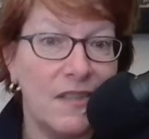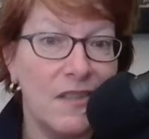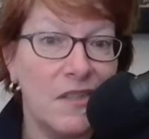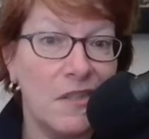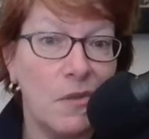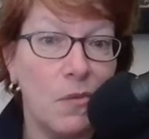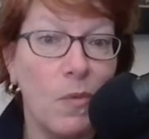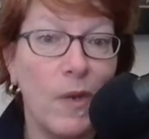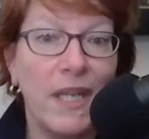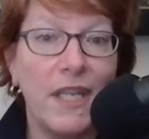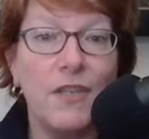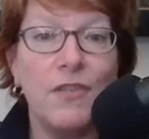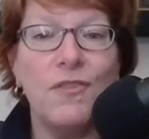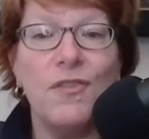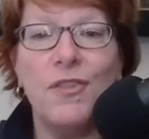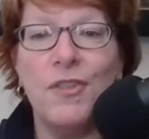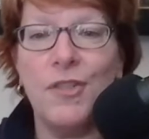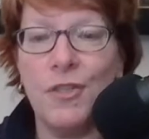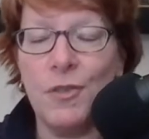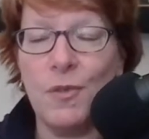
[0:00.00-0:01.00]
So when you
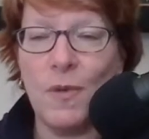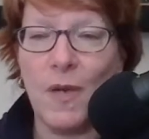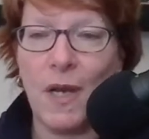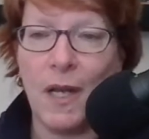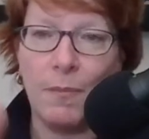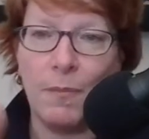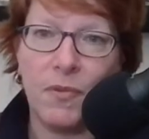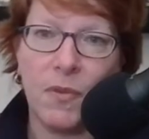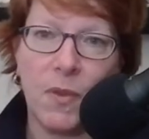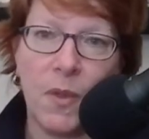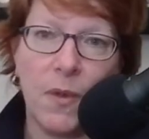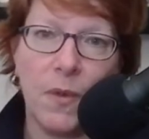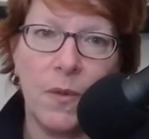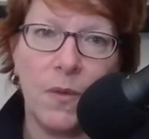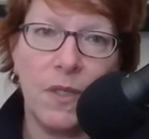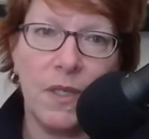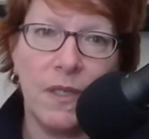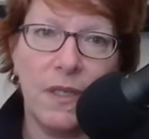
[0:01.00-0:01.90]
do upload